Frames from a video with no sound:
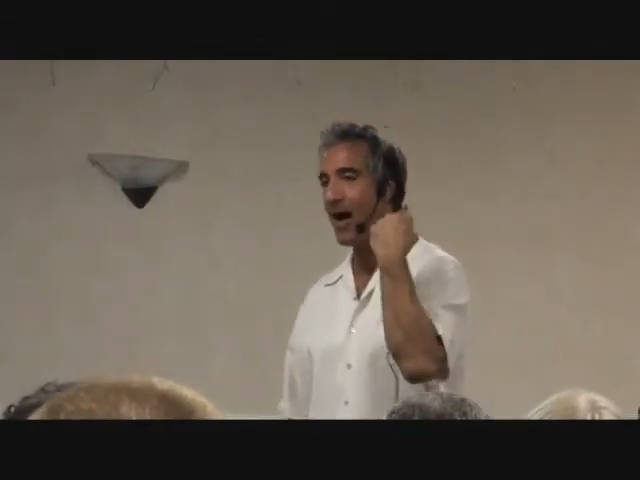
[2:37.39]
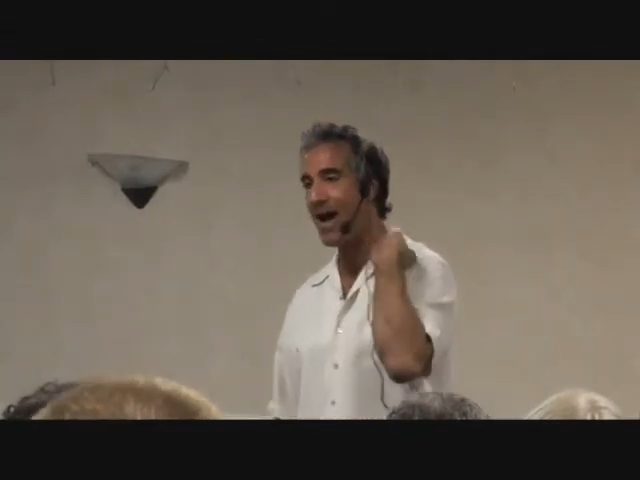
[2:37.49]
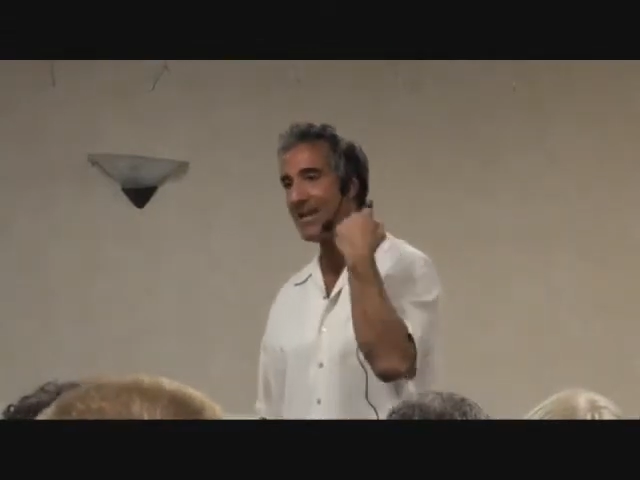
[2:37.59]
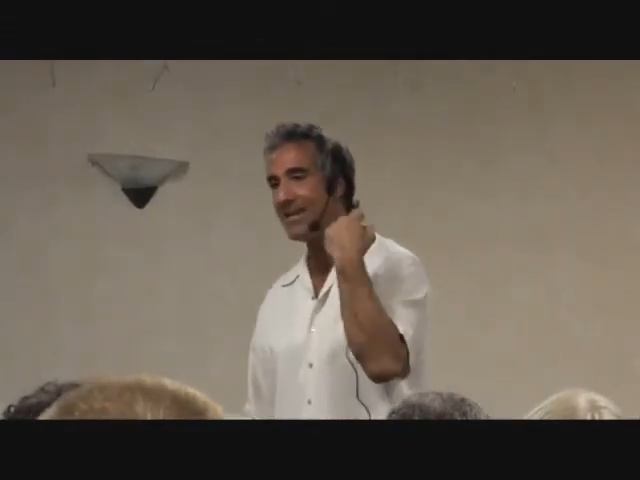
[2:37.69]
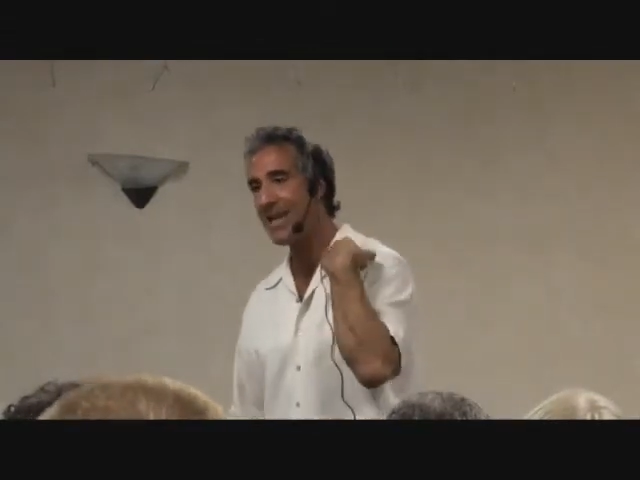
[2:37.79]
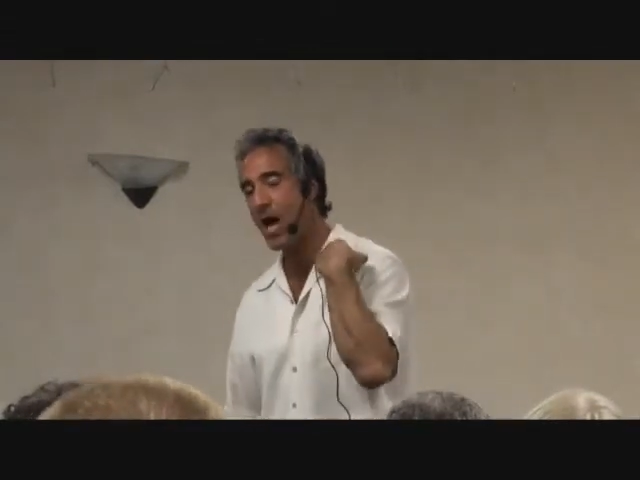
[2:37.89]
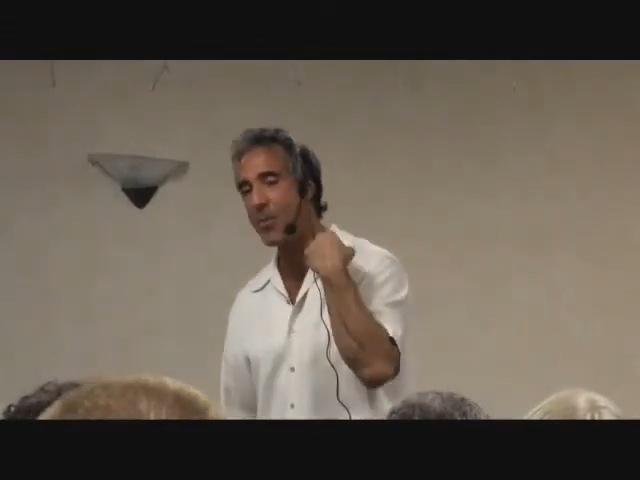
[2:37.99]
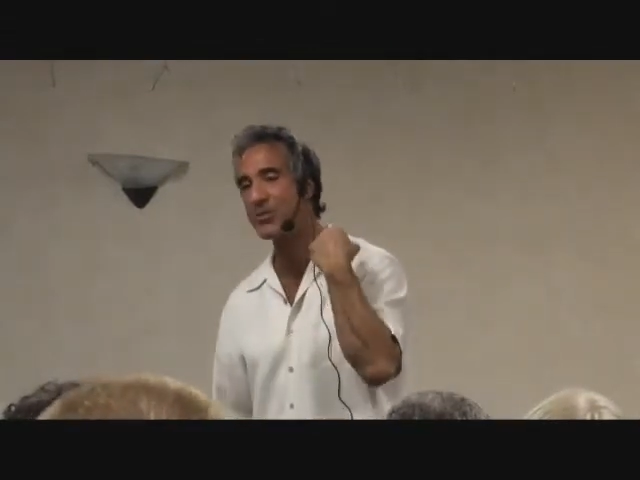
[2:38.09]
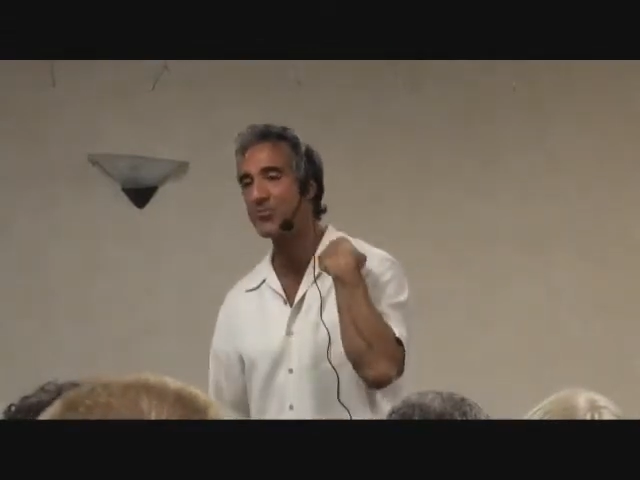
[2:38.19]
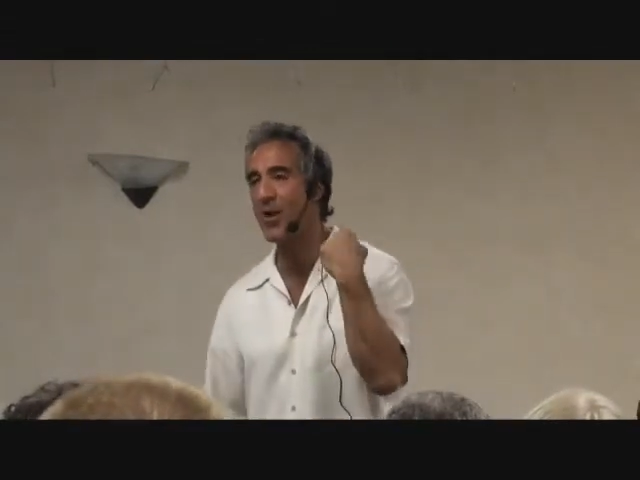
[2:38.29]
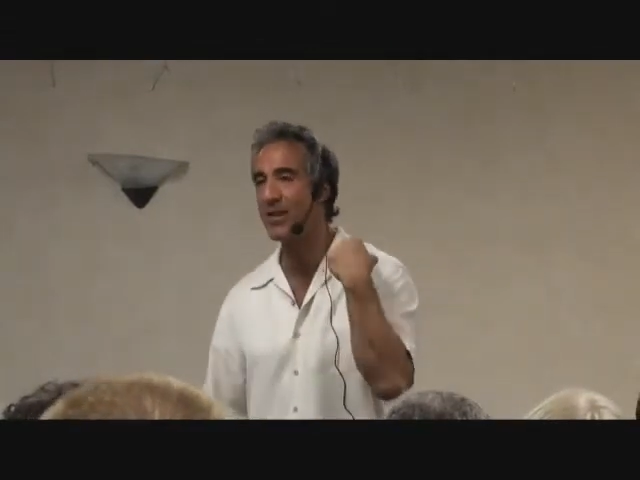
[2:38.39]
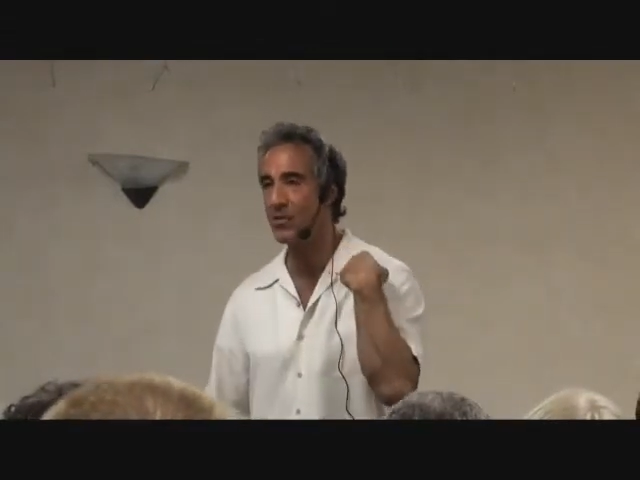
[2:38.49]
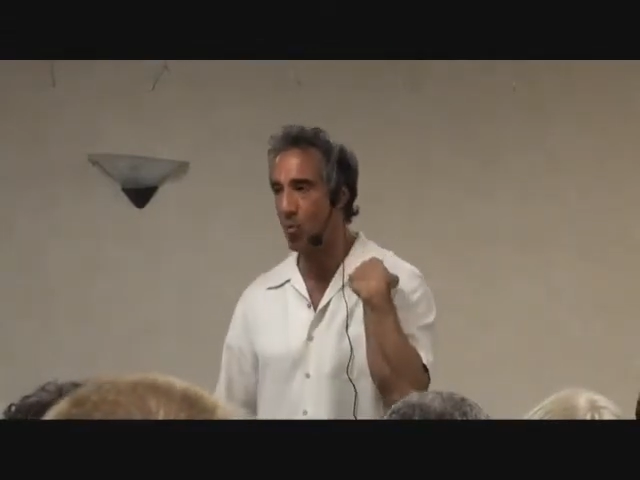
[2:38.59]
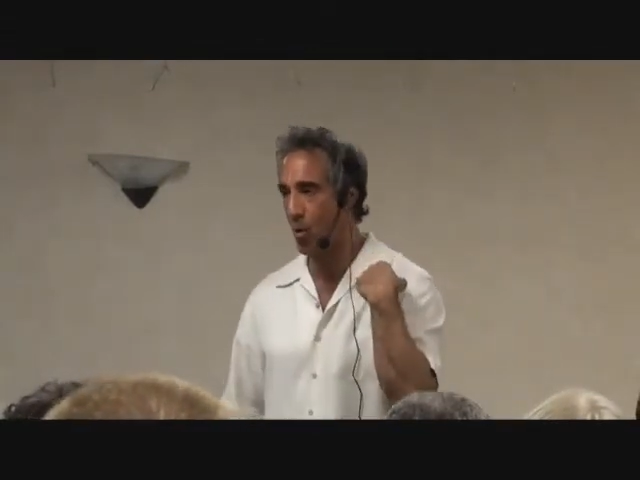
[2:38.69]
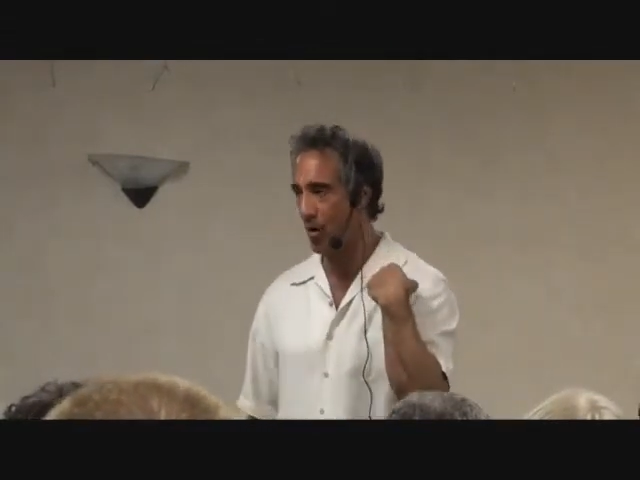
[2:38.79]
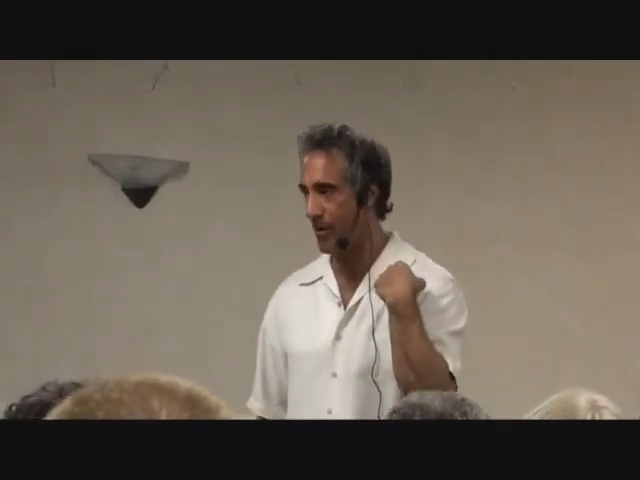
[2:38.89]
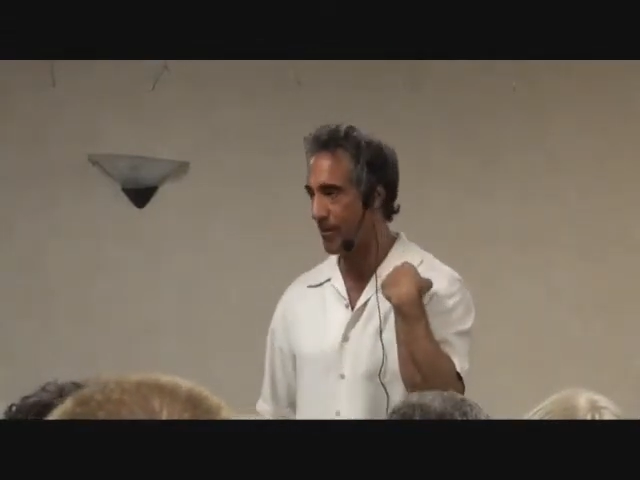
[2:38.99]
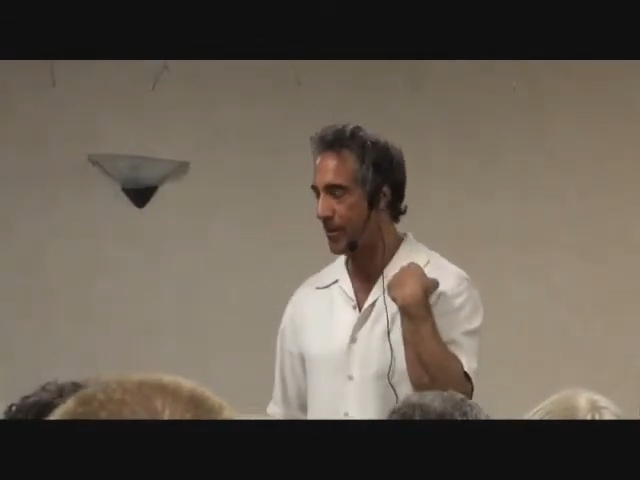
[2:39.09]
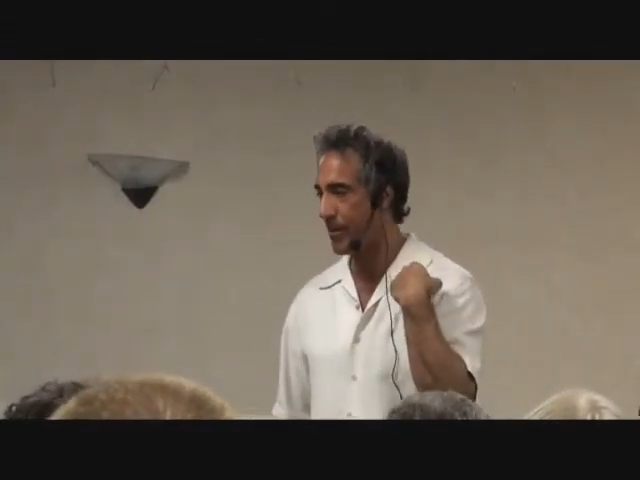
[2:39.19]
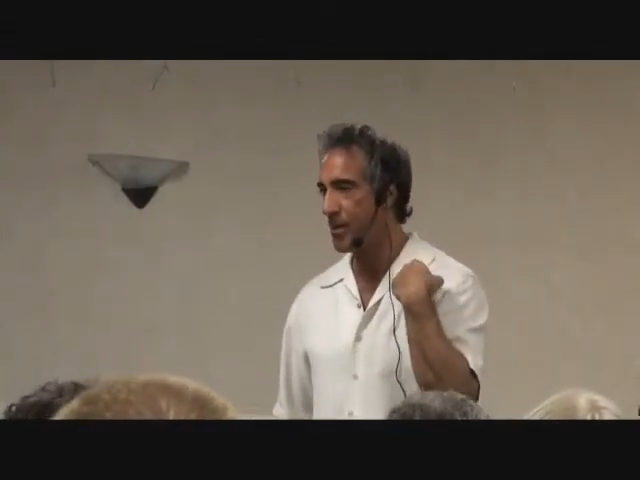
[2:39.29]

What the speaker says: I need help spreading the word.